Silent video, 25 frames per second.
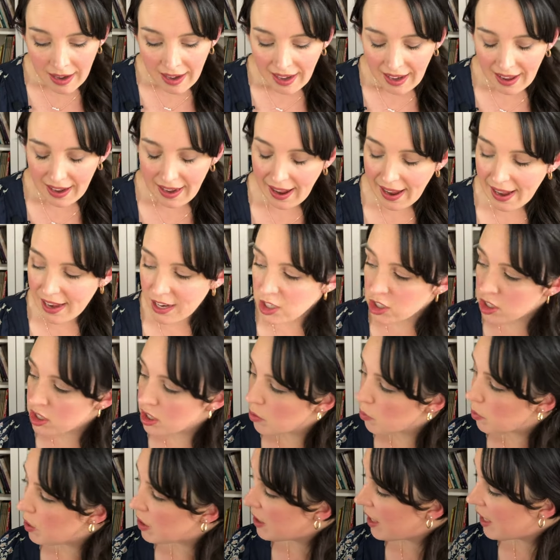And actually,
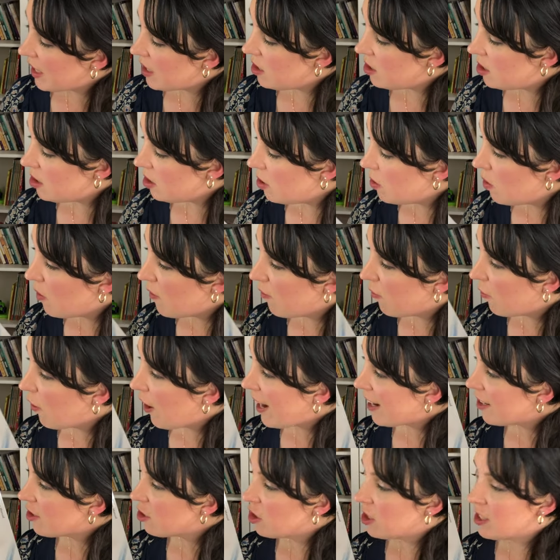when they do
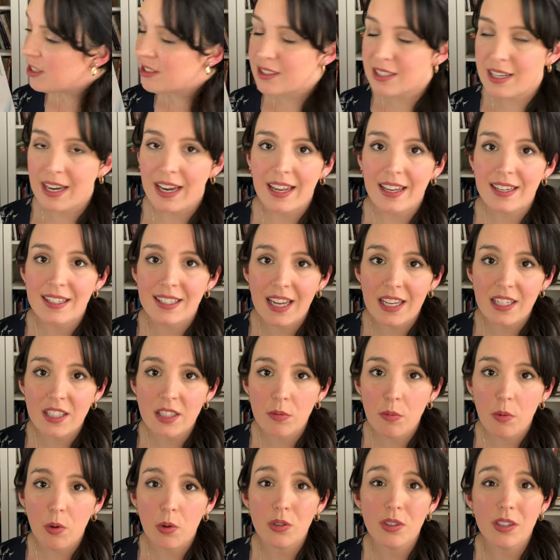fractions and
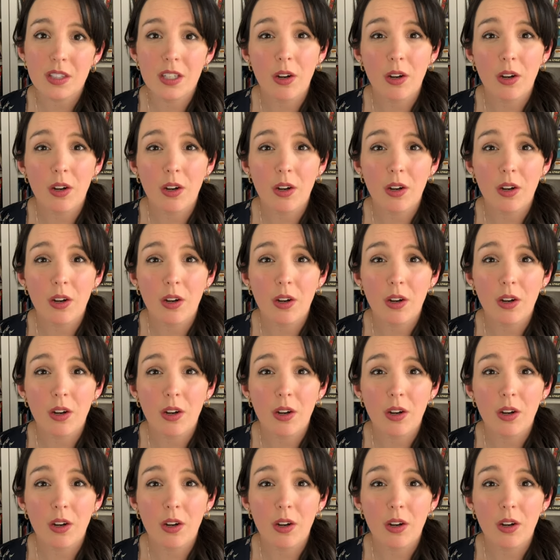decimals,